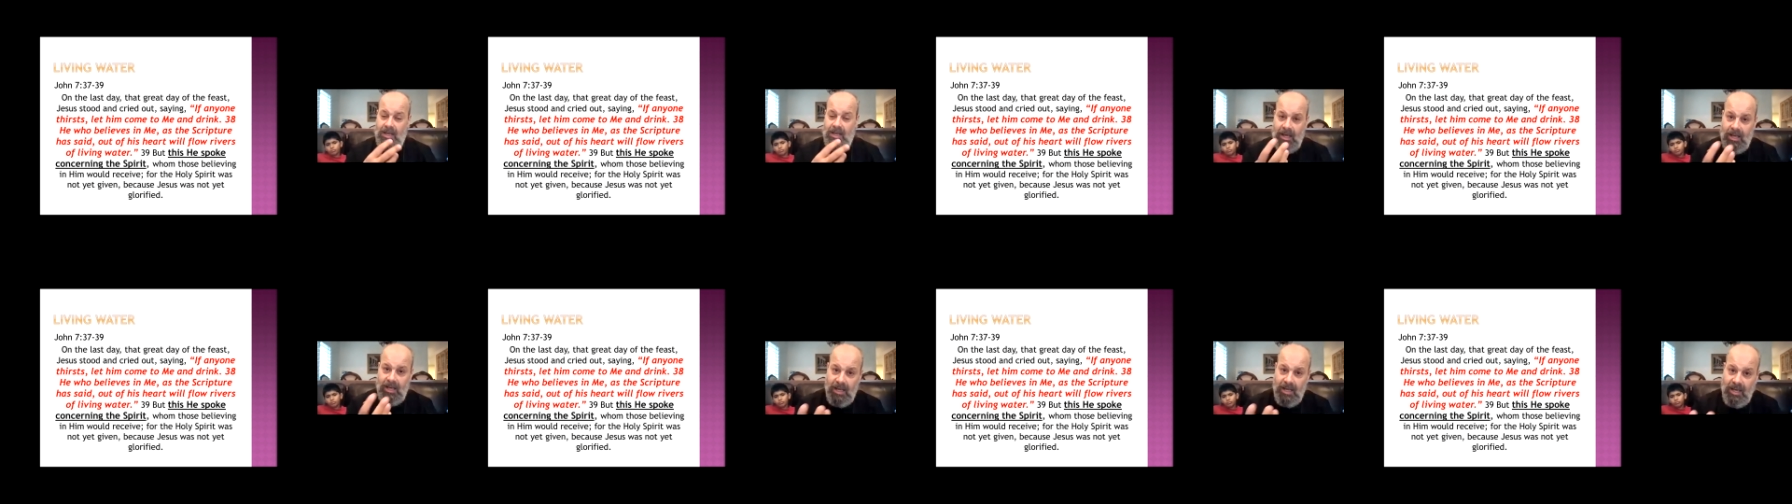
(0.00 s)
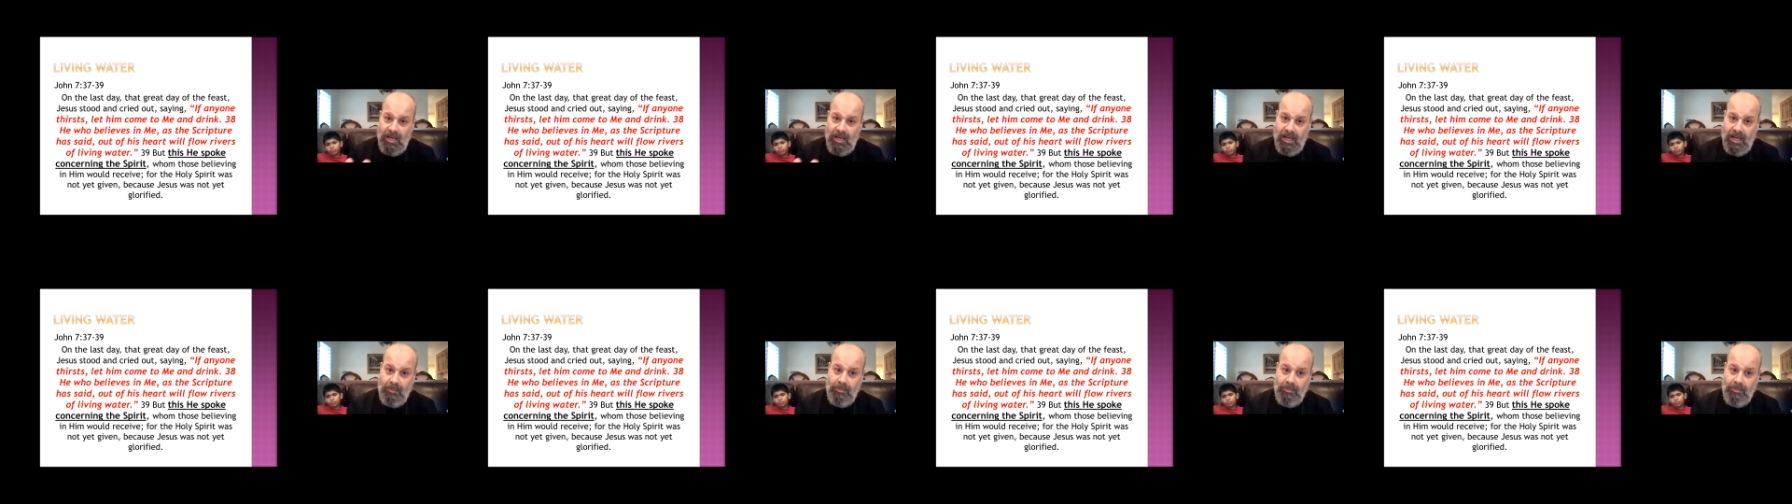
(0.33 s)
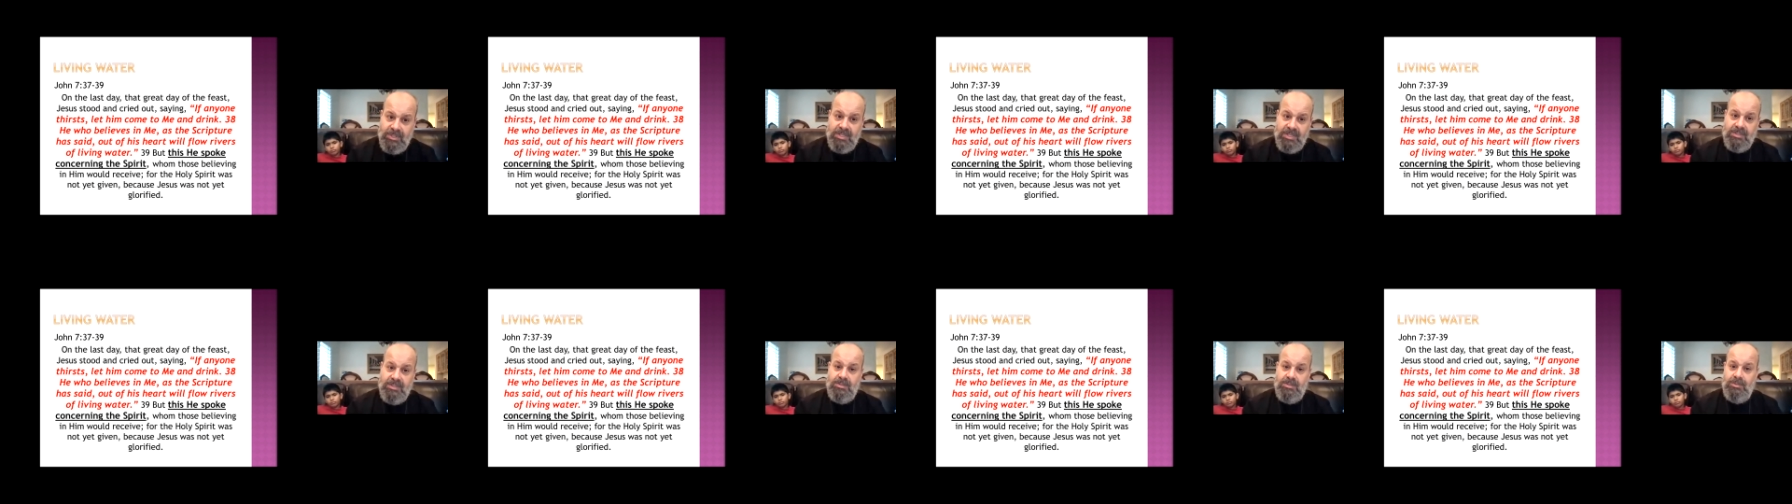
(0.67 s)
uh, helps
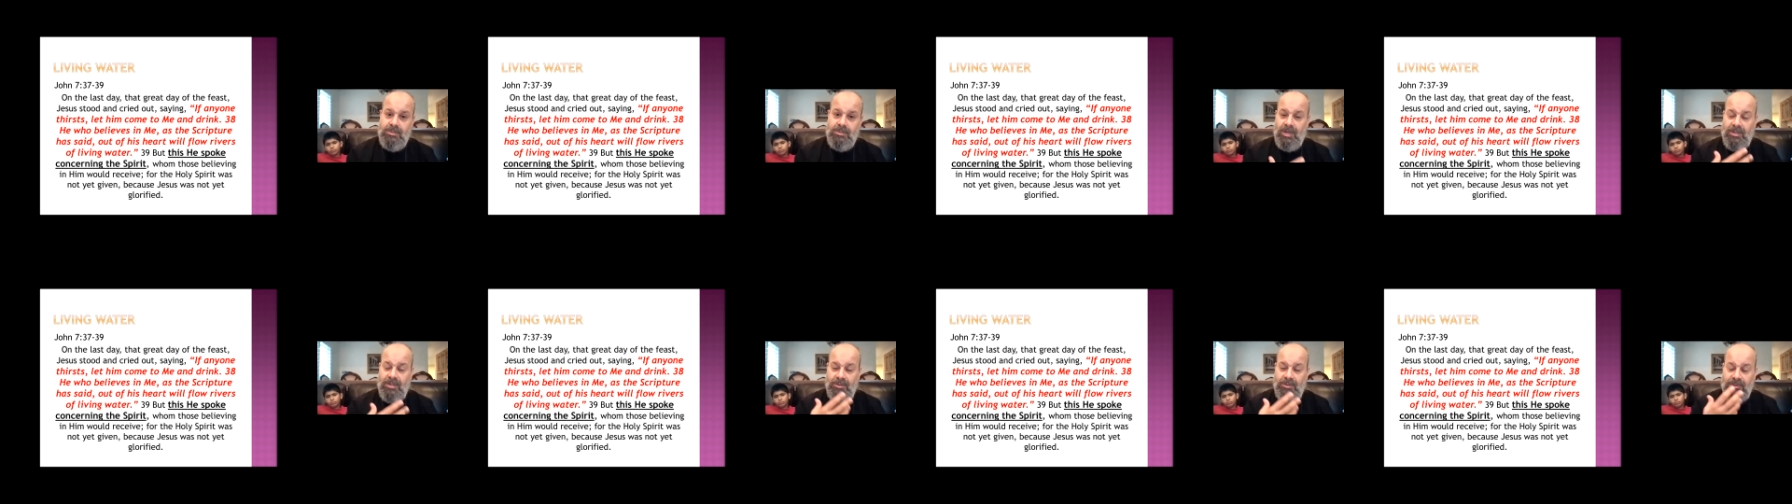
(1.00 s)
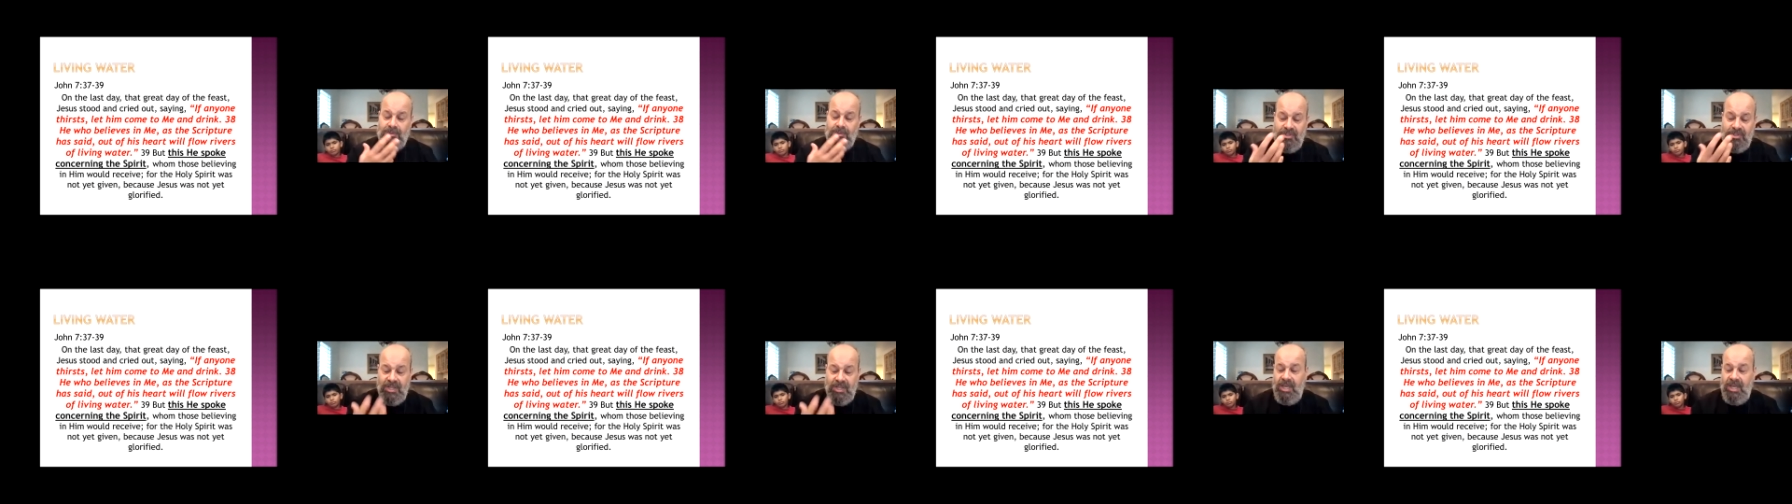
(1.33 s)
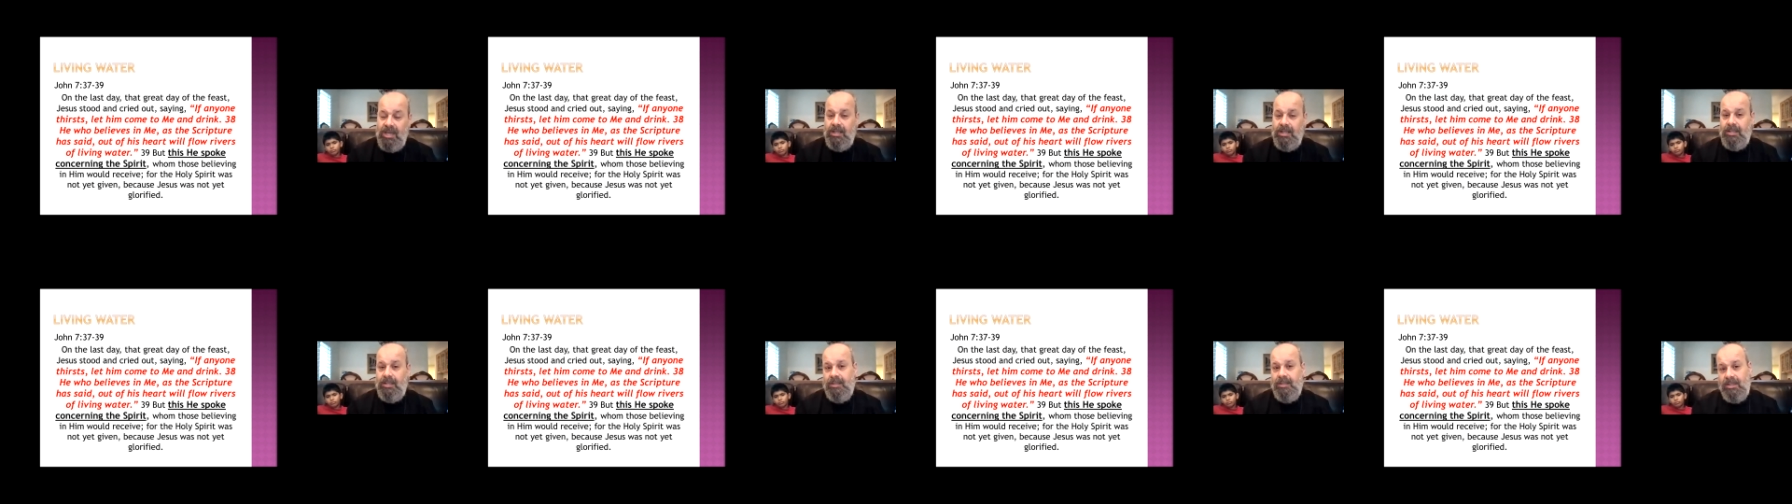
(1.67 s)
us to
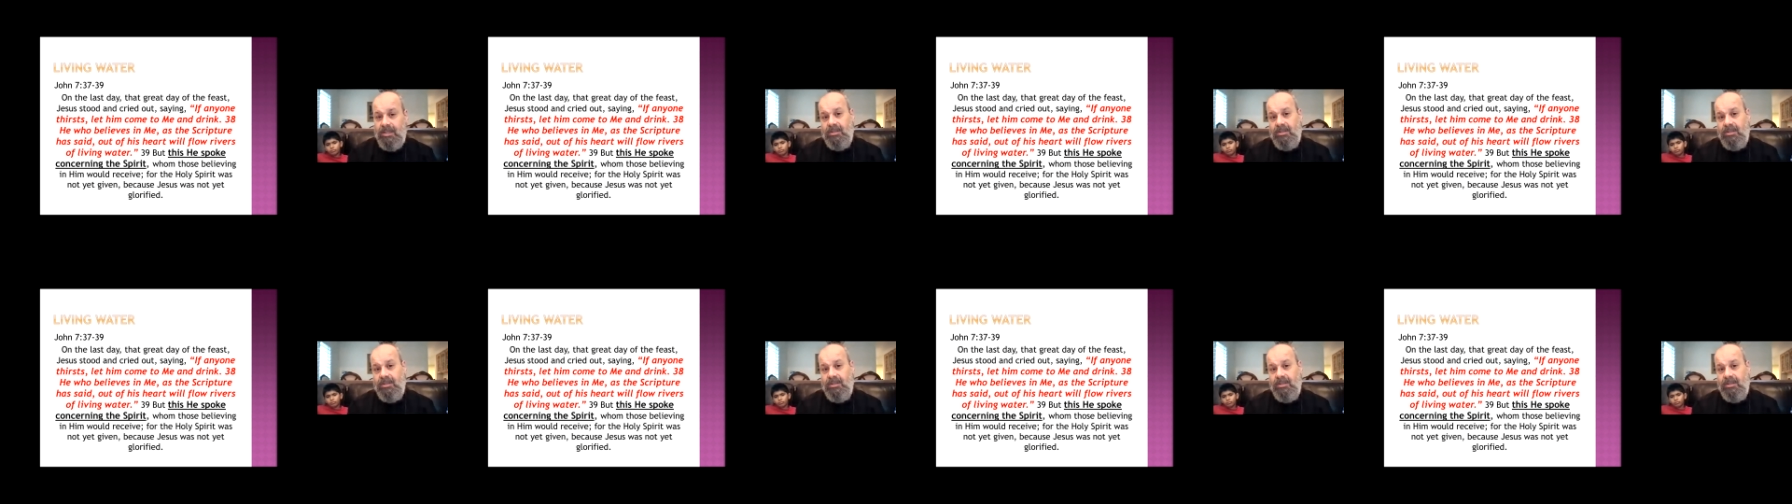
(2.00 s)
understand the,